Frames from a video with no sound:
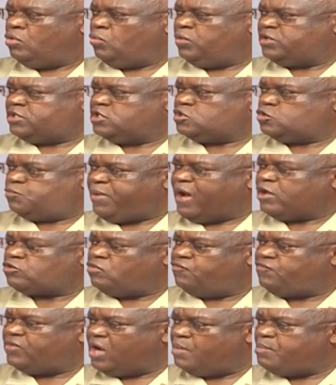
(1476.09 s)
which is part
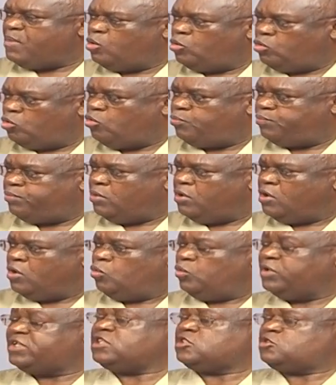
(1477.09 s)
of Gamma Group,
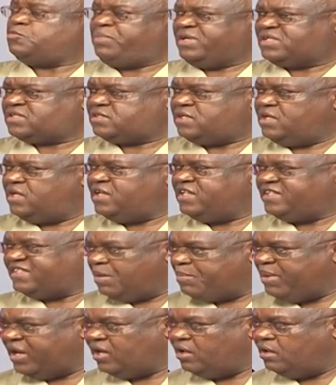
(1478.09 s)
which is based in
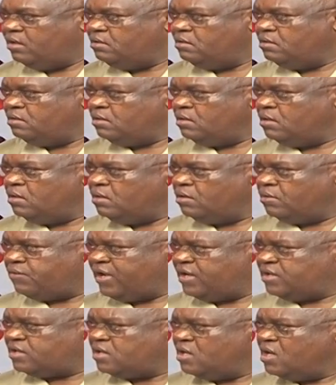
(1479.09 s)
Germany. Mm.
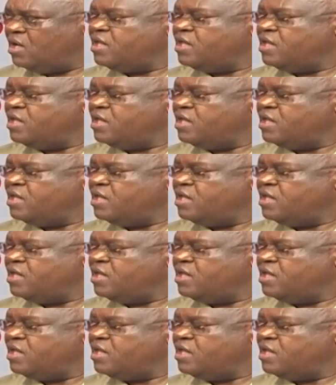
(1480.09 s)
Right?